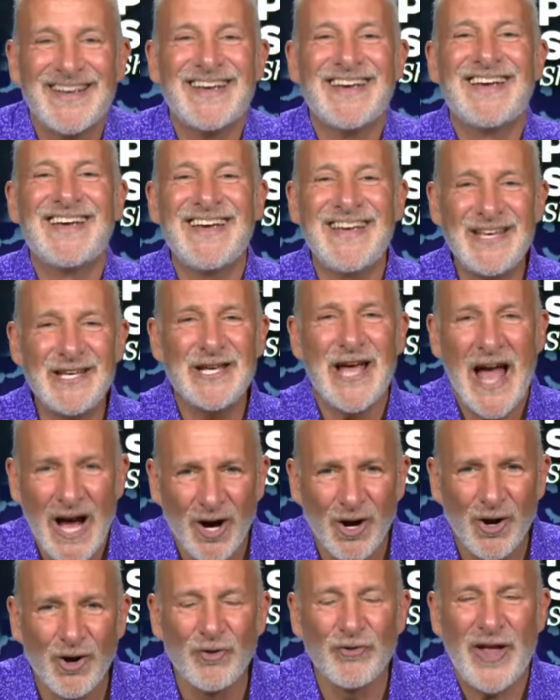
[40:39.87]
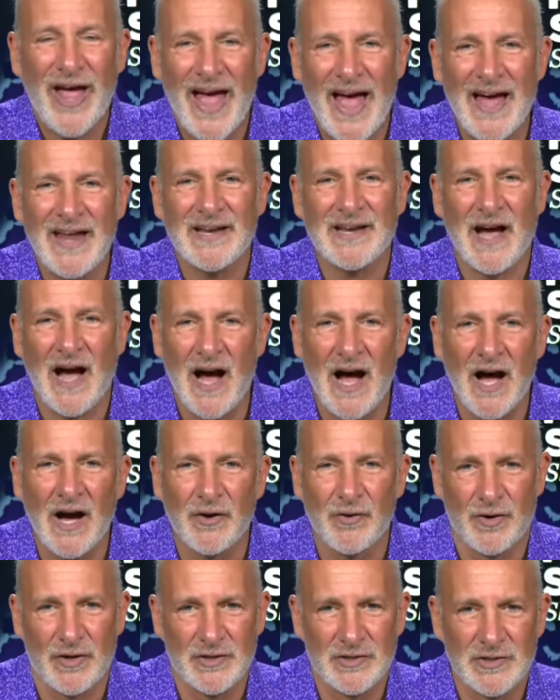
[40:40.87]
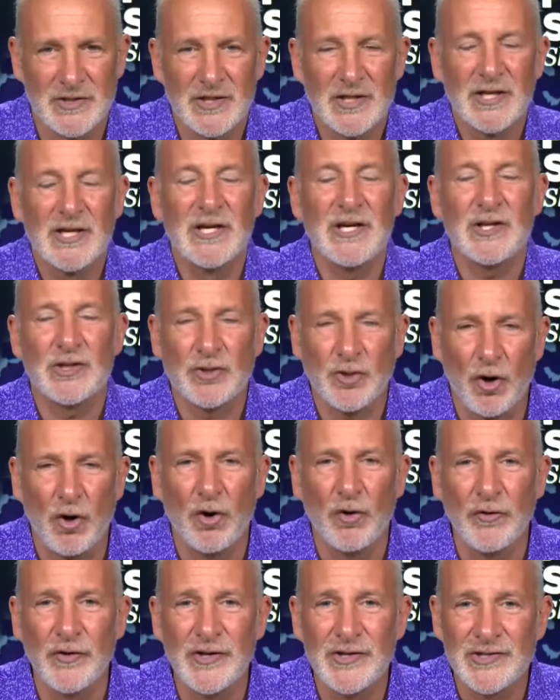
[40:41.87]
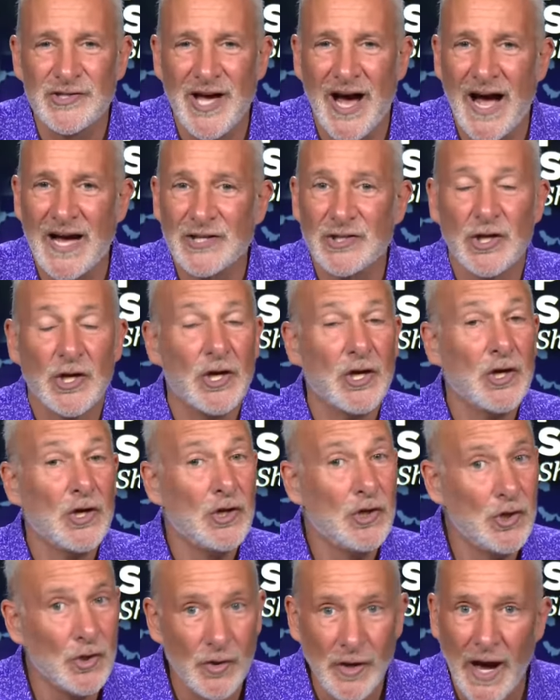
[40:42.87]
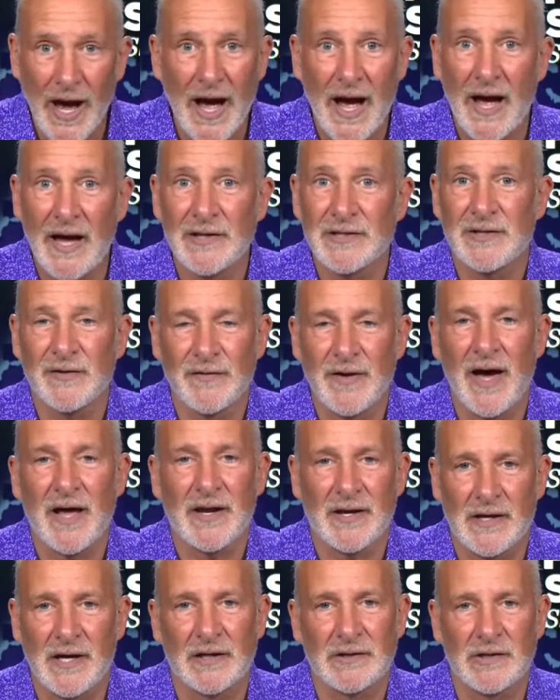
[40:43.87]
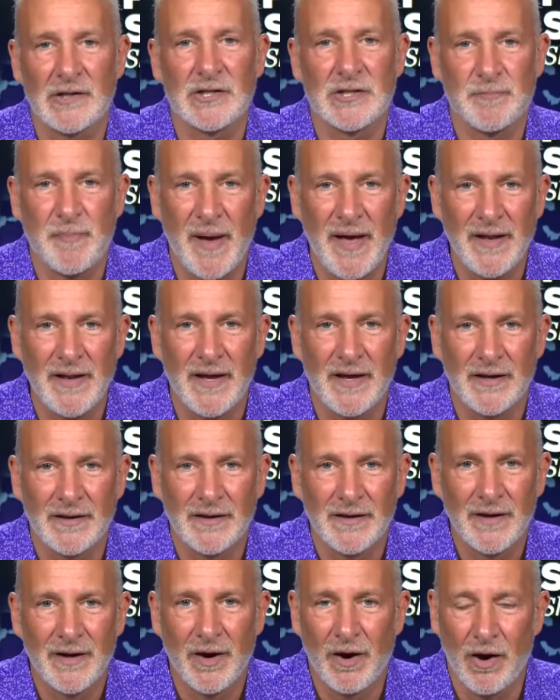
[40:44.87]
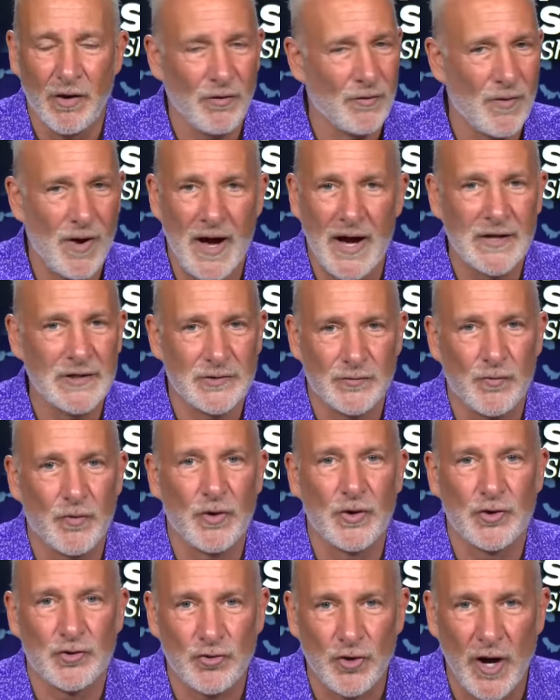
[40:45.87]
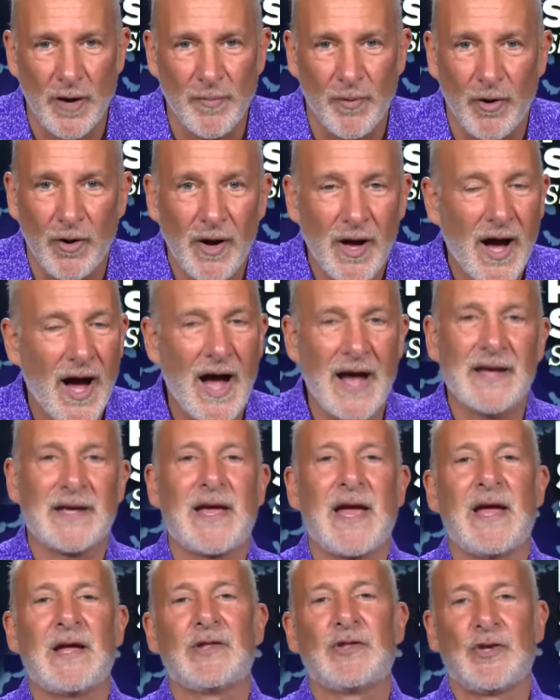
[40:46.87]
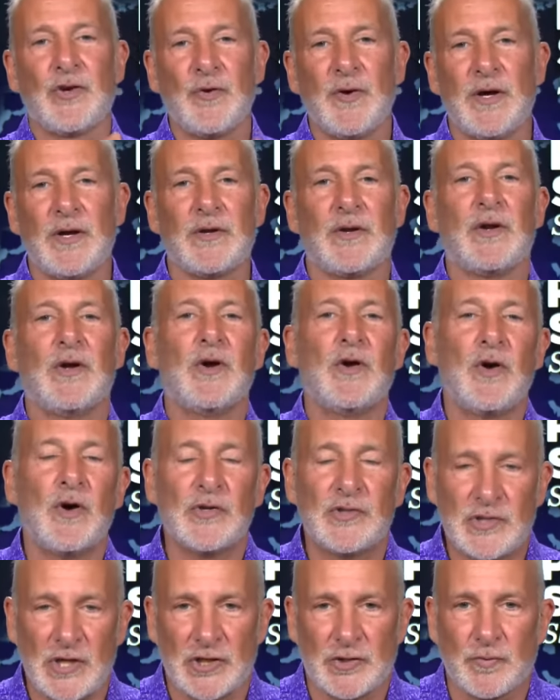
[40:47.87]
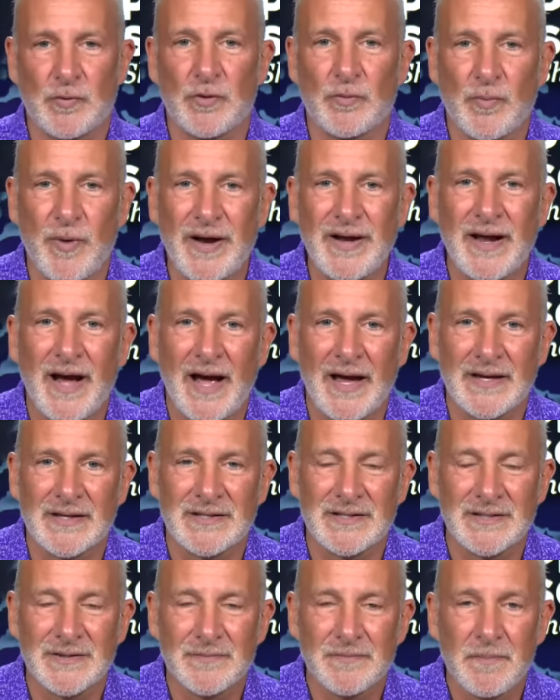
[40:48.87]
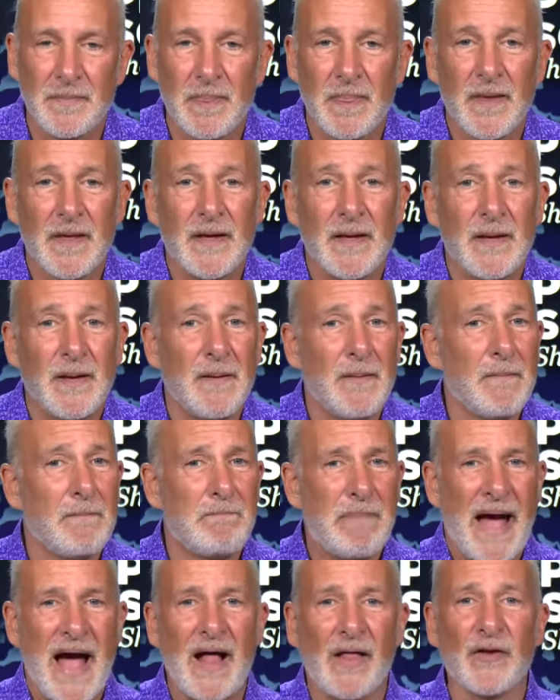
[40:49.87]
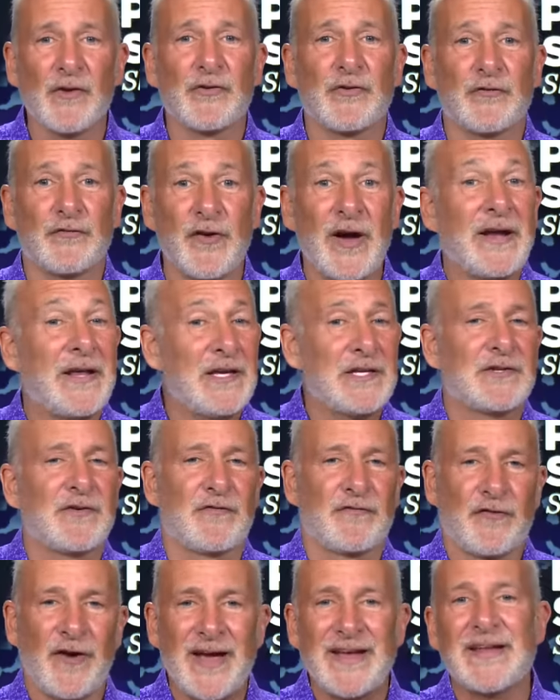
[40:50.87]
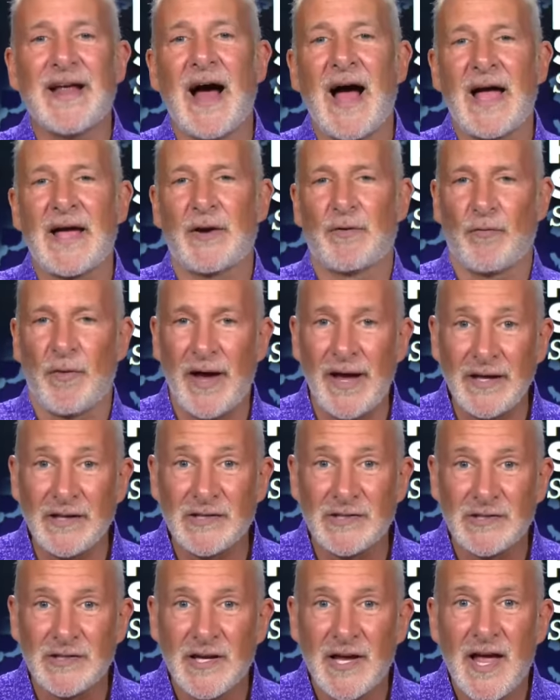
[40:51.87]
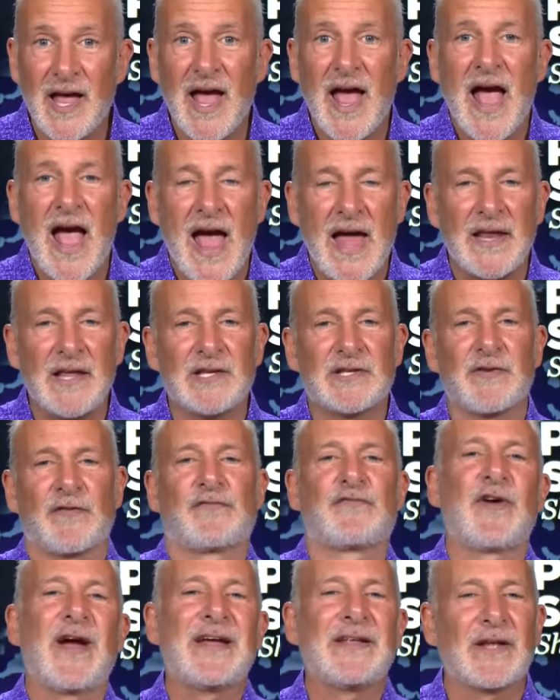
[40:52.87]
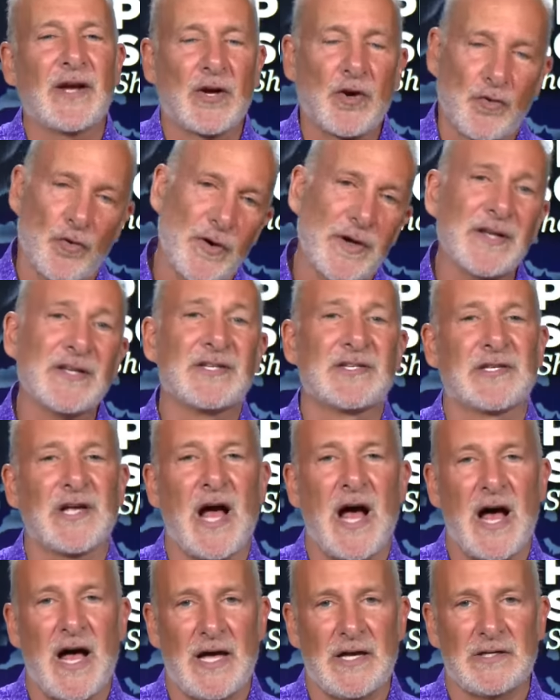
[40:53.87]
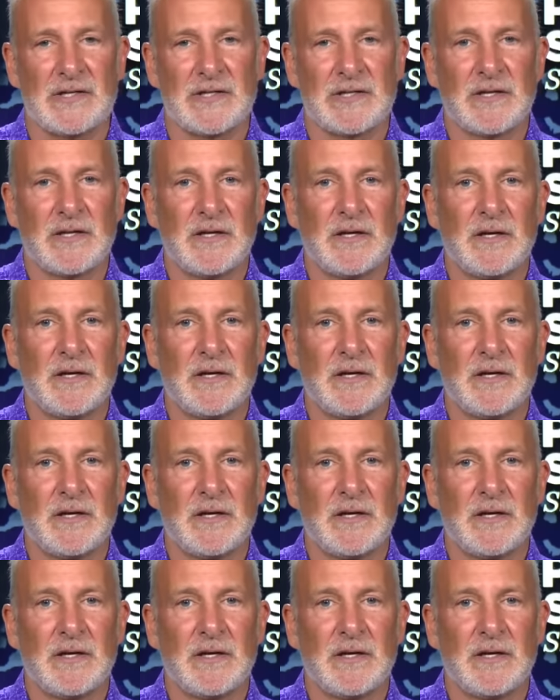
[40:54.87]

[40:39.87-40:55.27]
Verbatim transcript: He yelled at Congress. He told these guys, you guys have got to cut this spending. Otherwise, we're in trouble. I can't do it just with rate hikes. Powell is afraid. He's afraid to hike rates and he's afraid to criticize